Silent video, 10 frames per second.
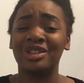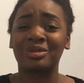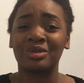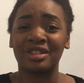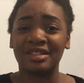
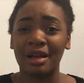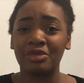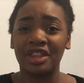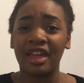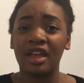resources
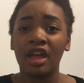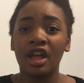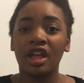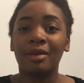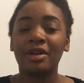out there,
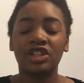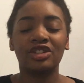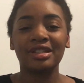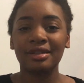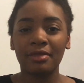but it's
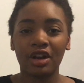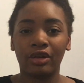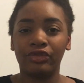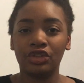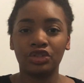just a matter
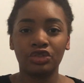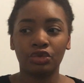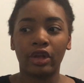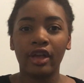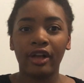of you to
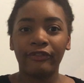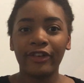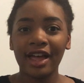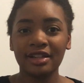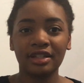do it.
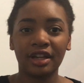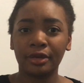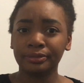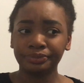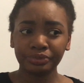Find a